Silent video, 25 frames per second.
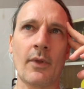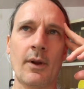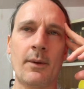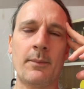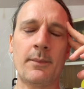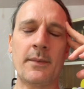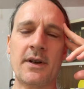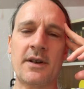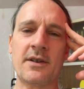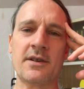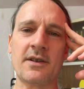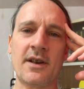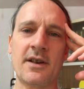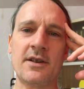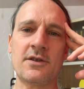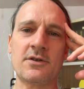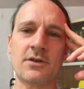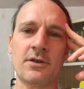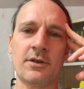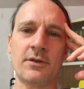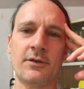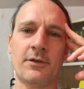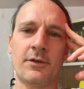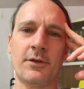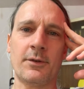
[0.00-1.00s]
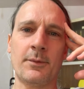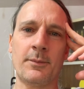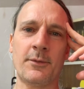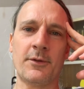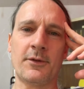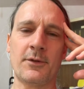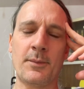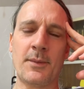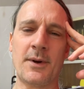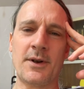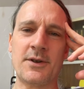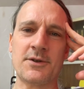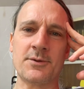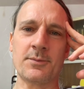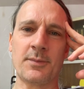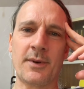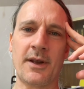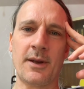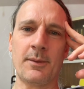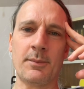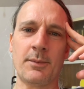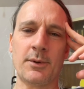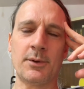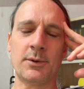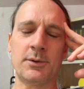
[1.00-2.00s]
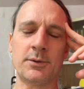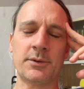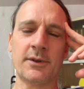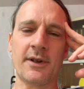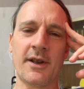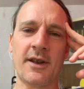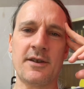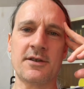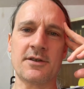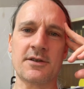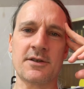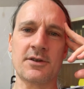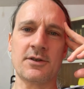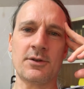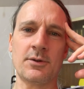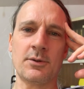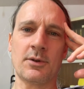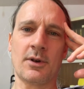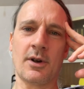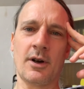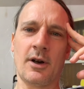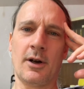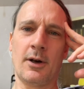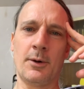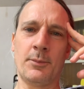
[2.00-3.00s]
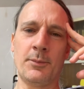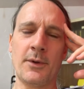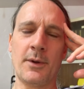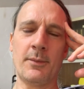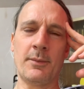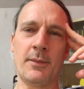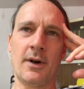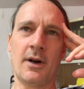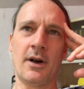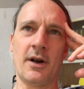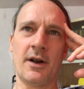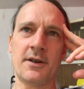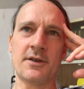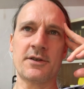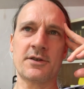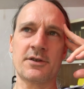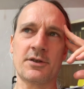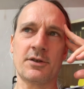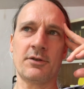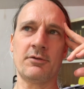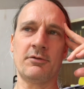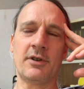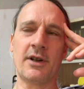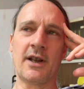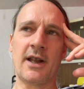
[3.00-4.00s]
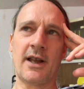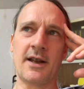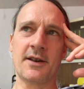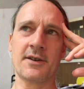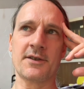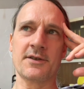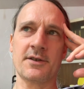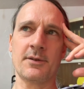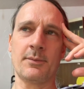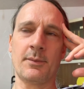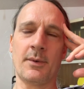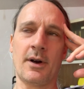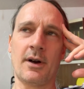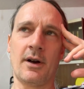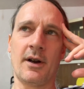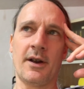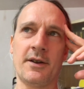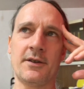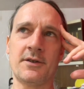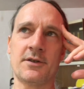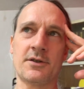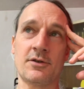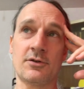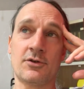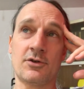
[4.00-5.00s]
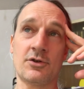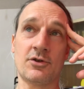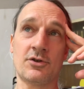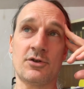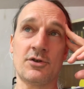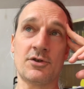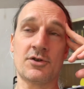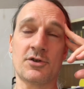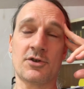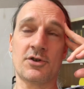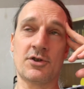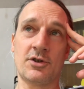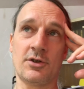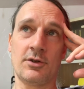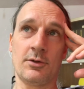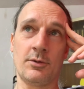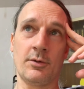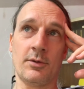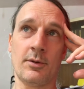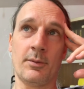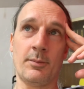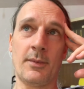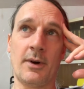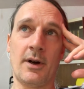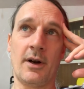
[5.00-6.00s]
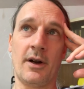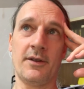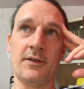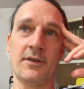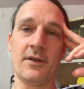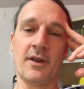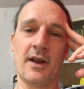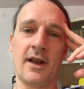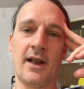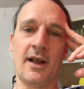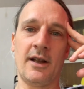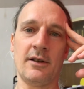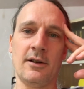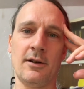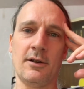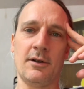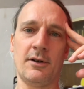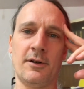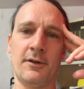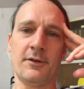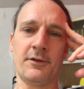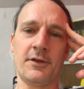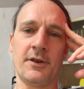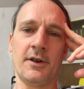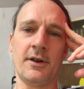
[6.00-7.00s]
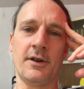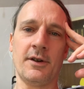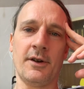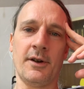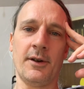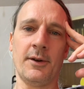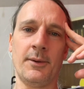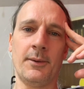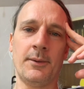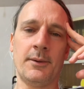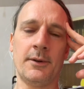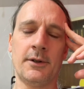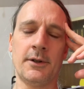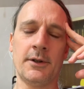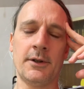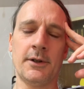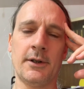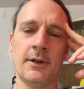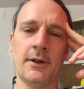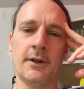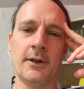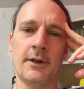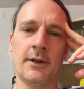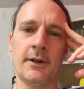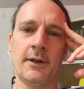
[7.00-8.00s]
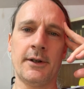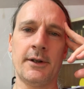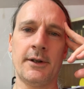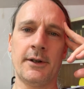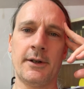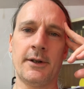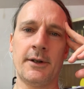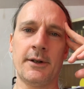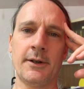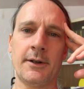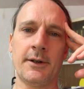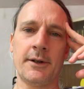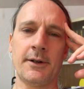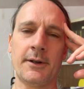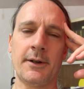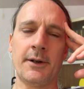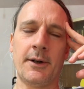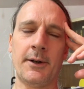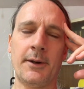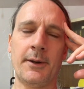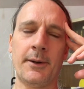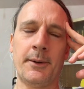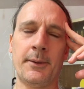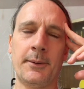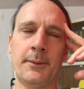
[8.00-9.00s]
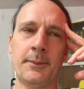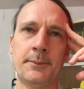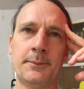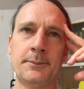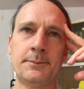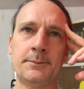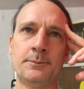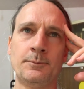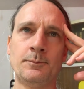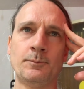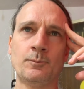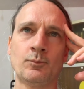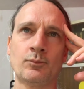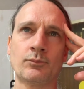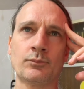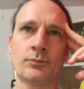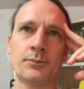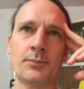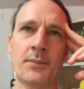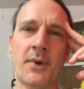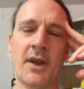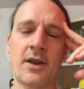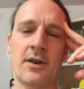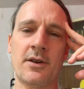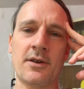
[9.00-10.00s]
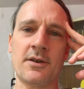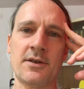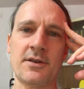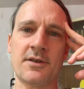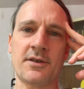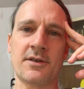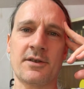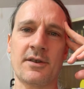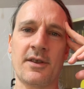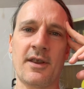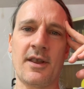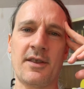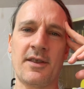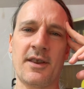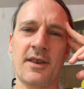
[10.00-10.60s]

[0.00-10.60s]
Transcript: meditation for, for most people is to calm the mind, to relax the mind, to just chill the mind the hell off, you know. Um, because they're